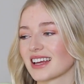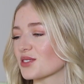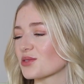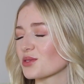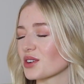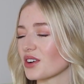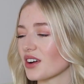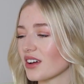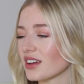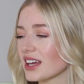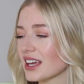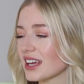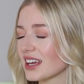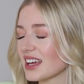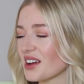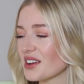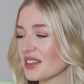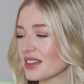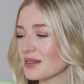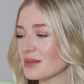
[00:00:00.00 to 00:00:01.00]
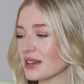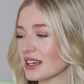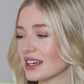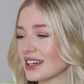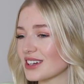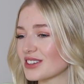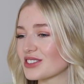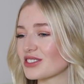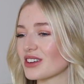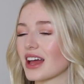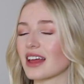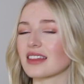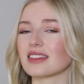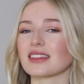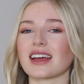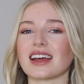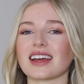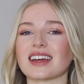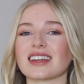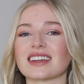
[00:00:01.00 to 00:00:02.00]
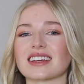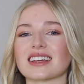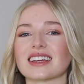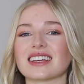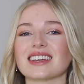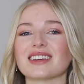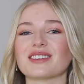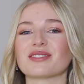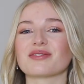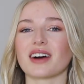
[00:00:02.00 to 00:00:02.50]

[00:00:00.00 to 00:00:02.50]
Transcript: So we were all hanging out at the beach, and then he